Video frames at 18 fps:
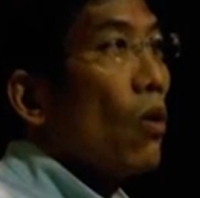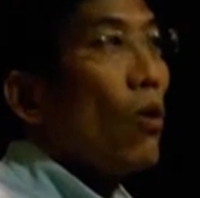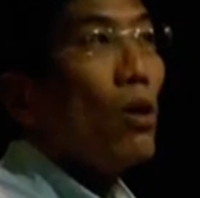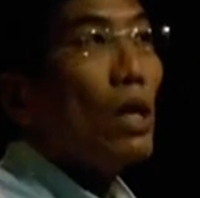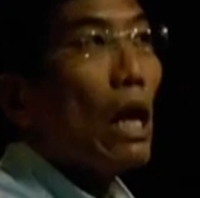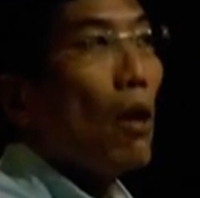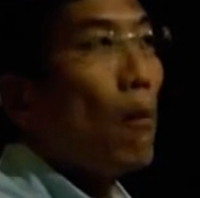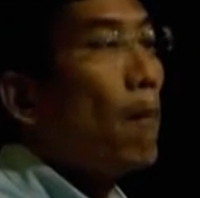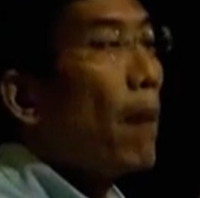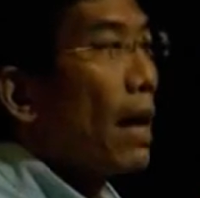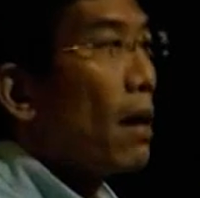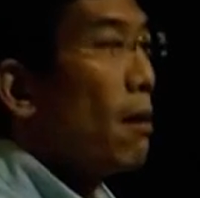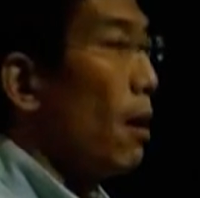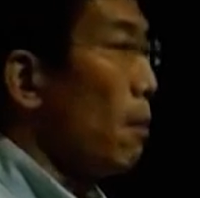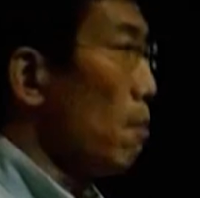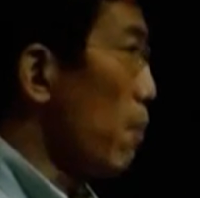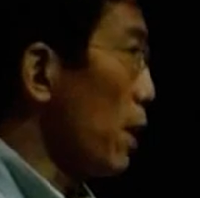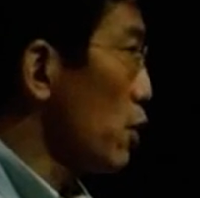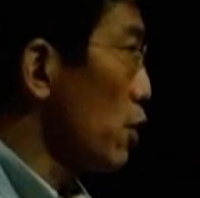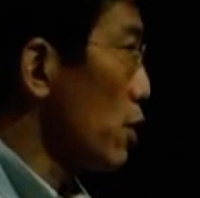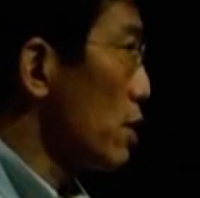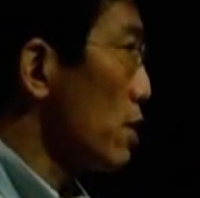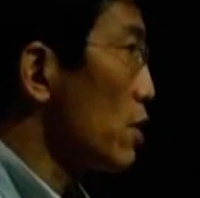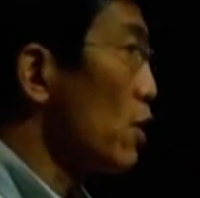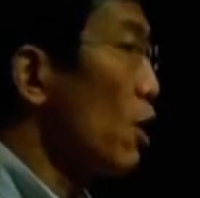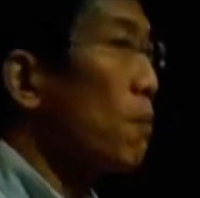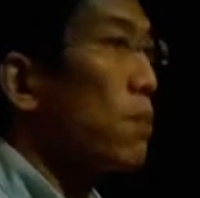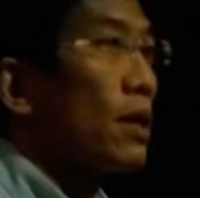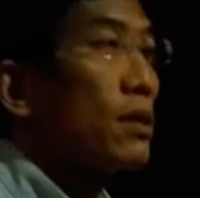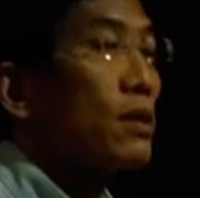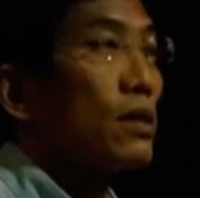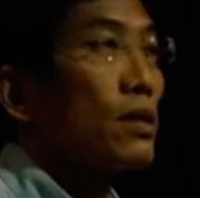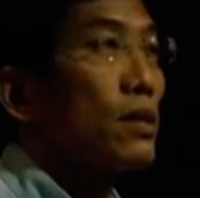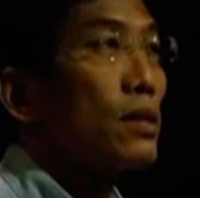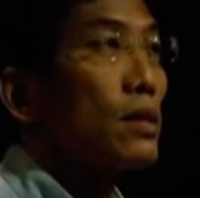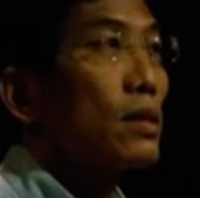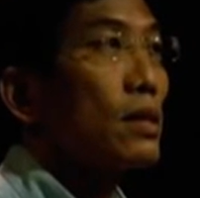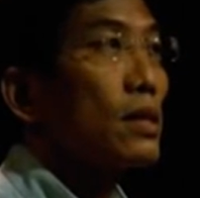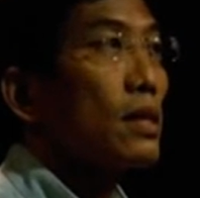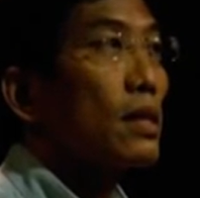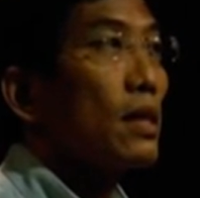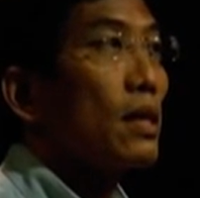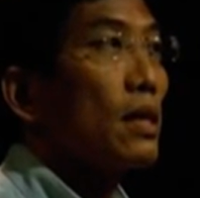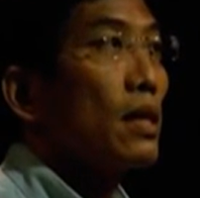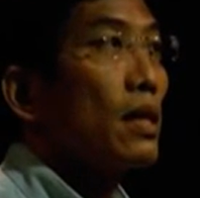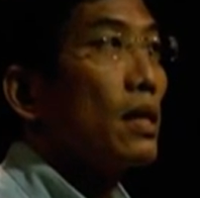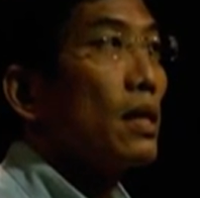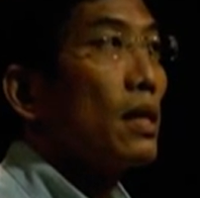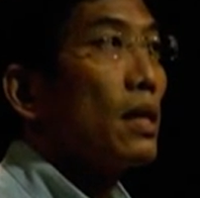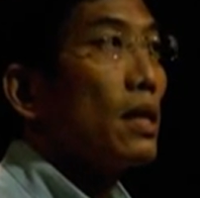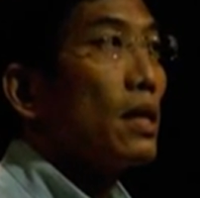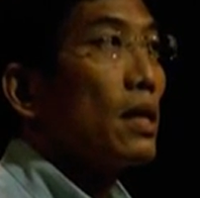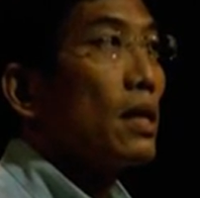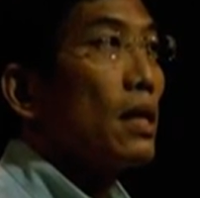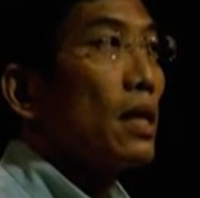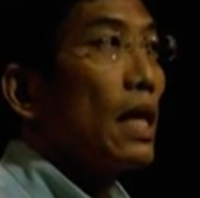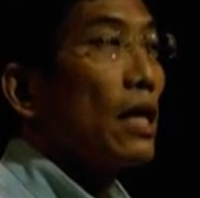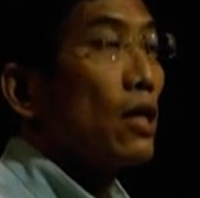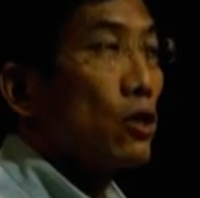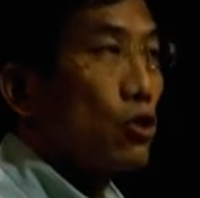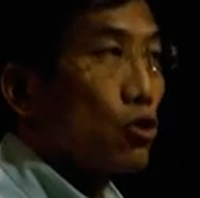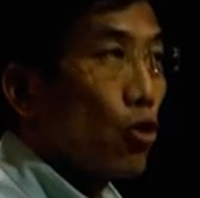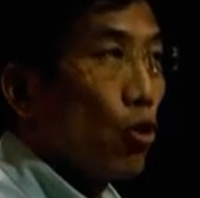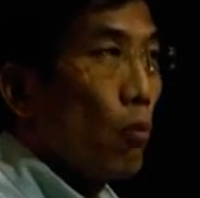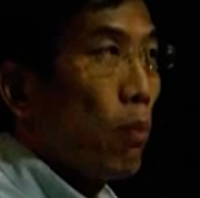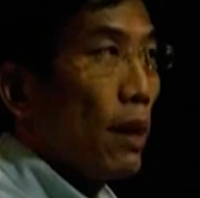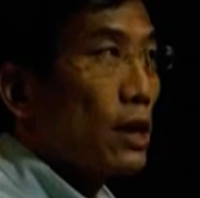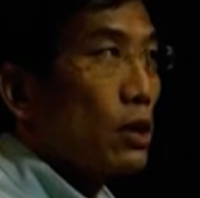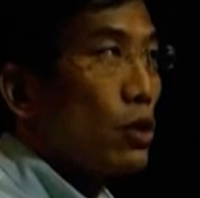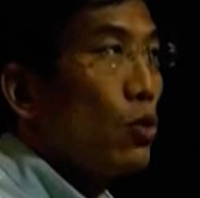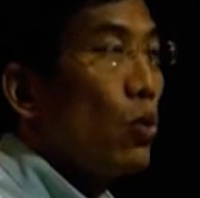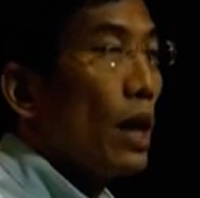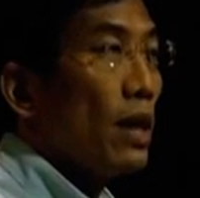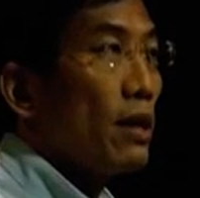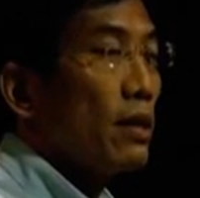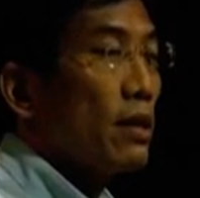all our budget surpluses are controlled by two